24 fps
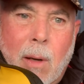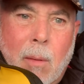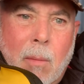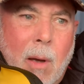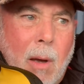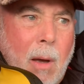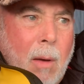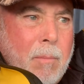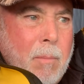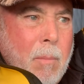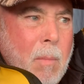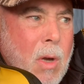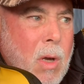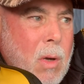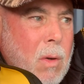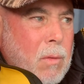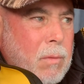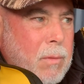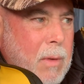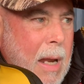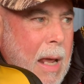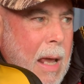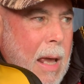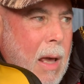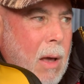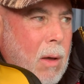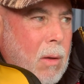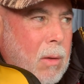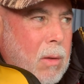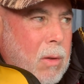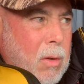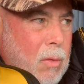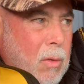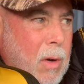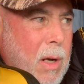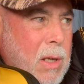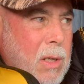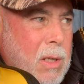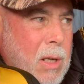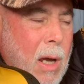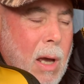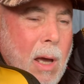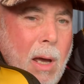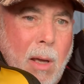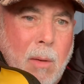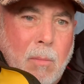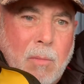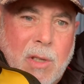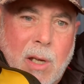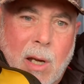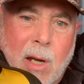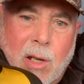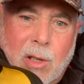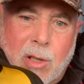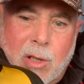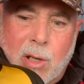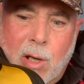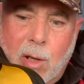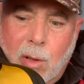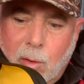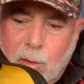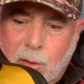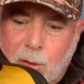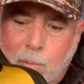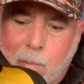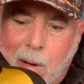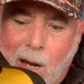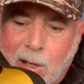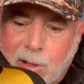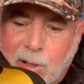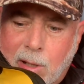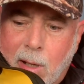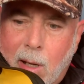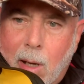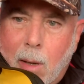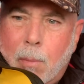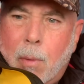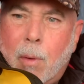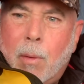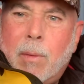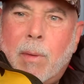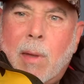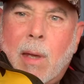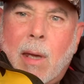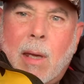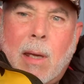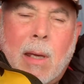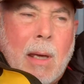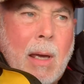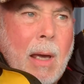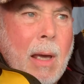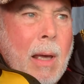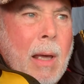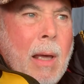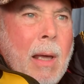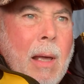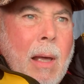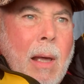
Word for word: I mean, I've moved now three times and it's still splashing up on the uh,